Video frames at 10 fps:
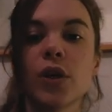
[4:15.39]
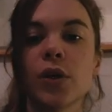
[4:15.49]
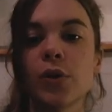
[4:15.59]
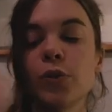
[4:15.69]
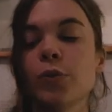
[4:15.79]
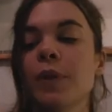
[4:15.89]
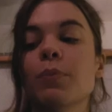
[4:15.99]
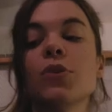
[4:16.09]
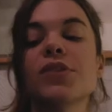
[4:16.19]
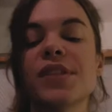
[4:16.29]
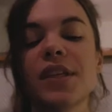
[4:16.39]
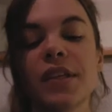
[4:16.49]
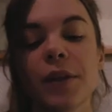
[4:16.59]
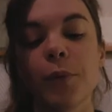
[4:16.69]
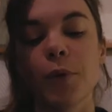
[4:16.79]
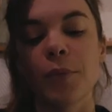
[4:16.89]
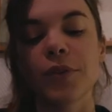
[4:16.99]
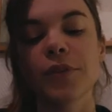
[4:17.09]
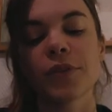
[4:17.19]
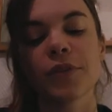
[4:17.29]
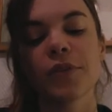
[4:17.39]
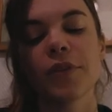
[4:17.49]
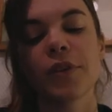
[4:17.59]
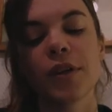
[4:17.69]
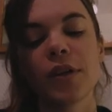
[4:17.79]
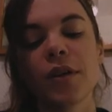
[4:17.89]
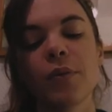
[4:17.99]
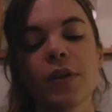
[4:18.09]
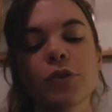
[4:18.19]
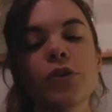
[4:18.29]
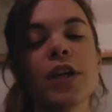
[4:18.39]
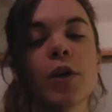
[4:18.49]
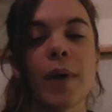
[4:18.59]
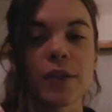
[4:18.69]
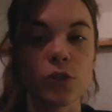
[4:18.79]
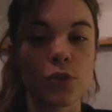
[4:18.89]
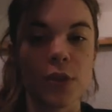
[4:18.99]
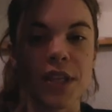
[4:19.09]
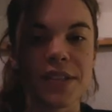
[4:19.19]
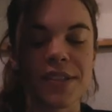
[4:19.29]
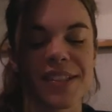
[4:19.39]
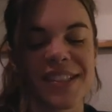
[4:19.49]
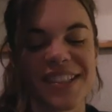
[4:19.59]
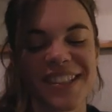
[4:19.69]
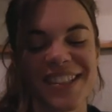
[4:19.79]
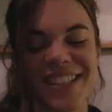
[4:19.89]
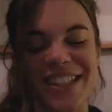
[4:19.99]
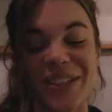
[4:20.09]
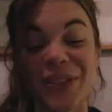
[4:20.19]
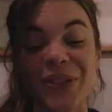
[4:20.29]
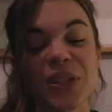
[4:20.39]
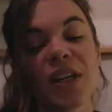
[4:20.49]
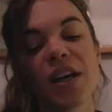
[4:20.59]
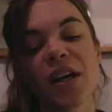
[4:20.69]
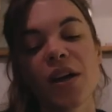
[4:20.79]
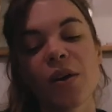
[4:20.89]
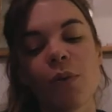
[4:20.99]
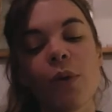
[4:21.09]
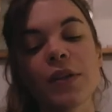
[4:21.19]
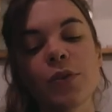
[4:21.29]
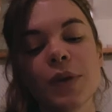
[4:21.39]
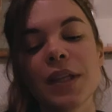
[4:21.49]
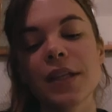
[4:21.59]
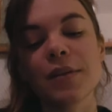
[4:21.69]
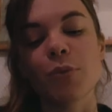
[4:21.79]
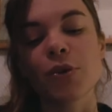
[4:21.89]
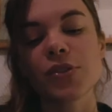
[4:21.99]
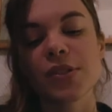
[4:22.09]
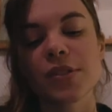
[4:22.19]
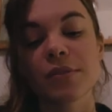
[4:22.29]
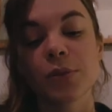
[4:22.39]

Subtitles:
Who do we most need at the moment? We're talking about trees. So what do we need most